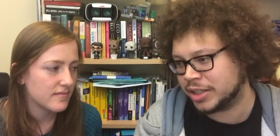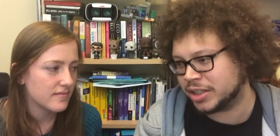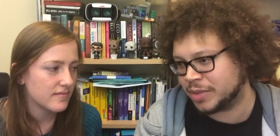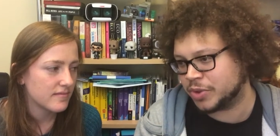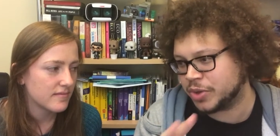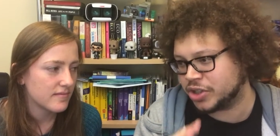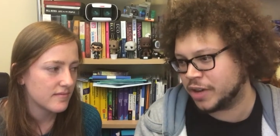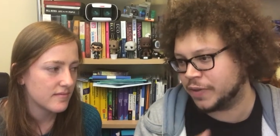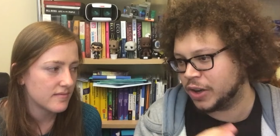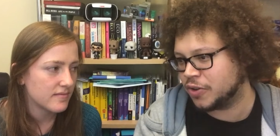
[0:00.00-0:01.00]
Speaker 1: the relationship between
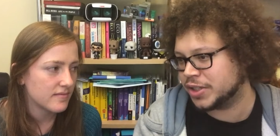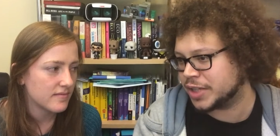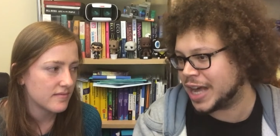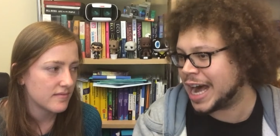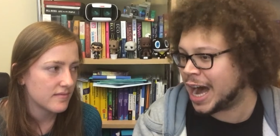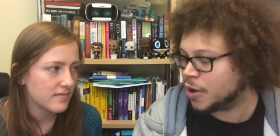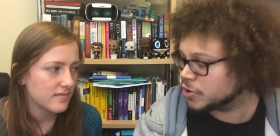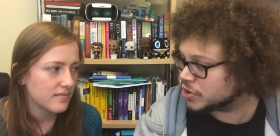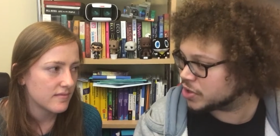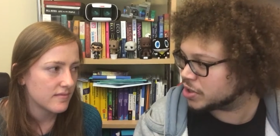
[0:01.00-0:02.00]
Jennifer Lawrence and the
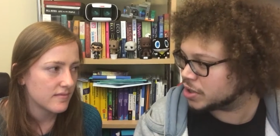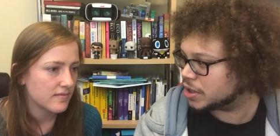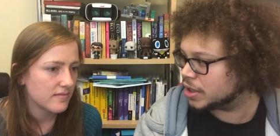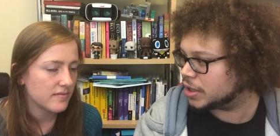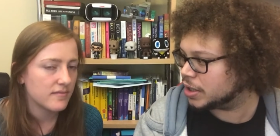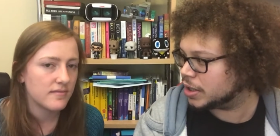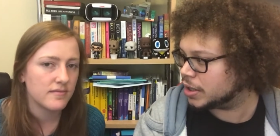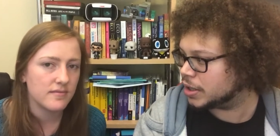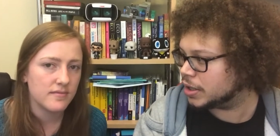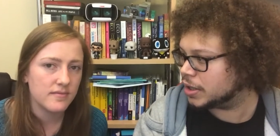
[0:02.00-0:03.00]
house.
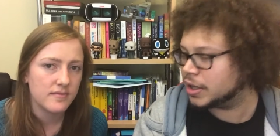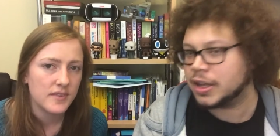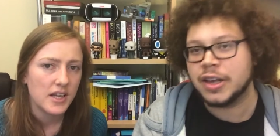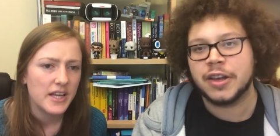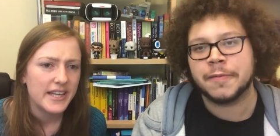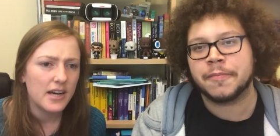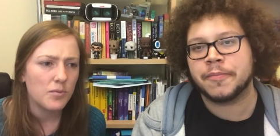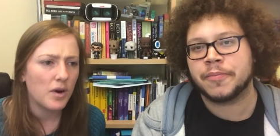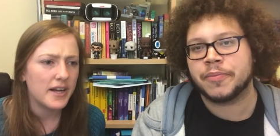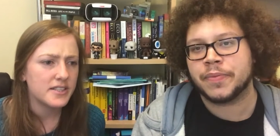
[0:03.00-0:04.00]
Speaker 2: Mm-hmm.
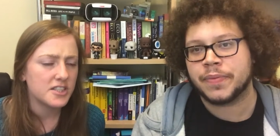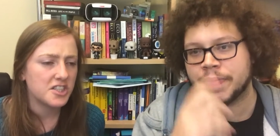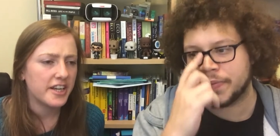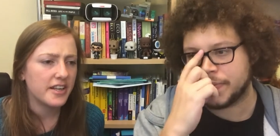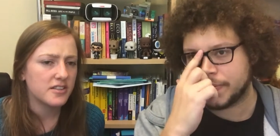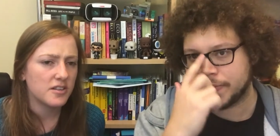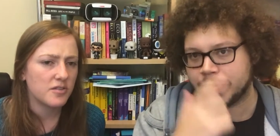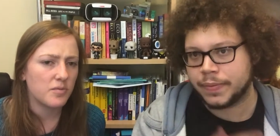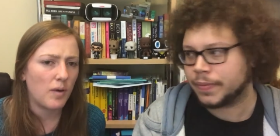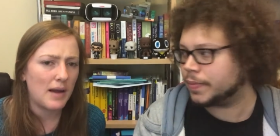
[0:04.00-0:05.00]
Yeah, why did she
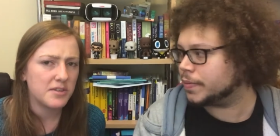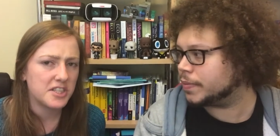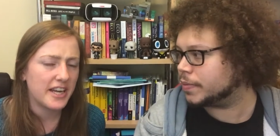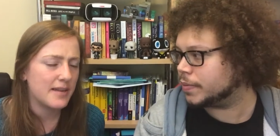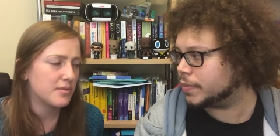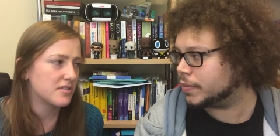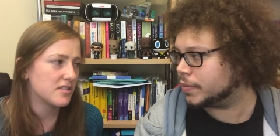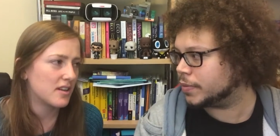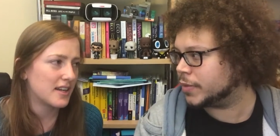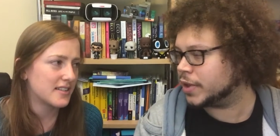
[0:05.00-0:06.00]
sort of? Why was she able
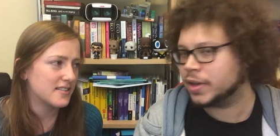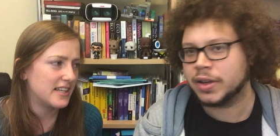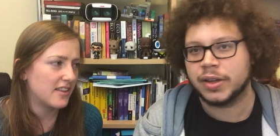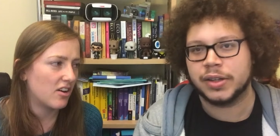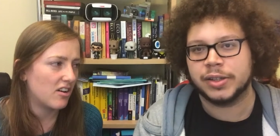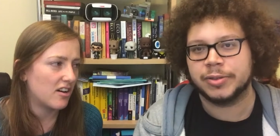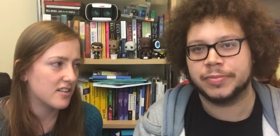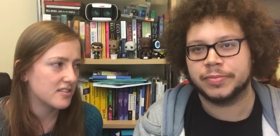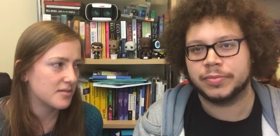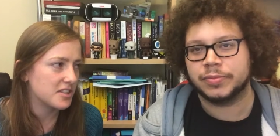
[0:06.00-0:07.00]
to like see the
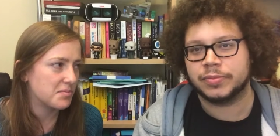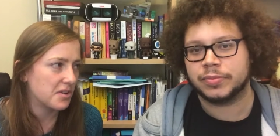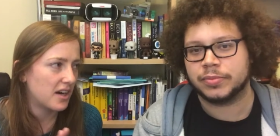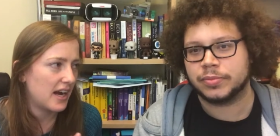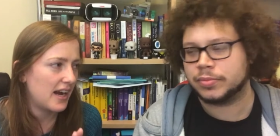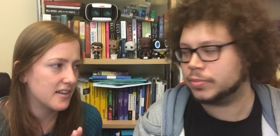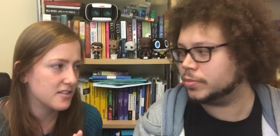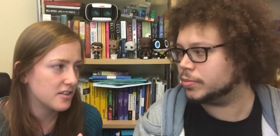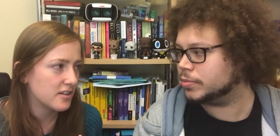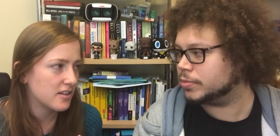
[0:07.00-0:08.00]
hearts when she put her
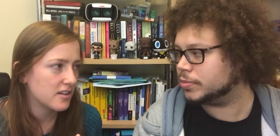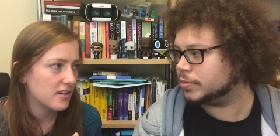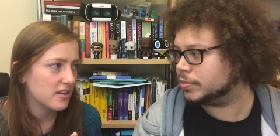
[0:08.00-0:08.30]
hand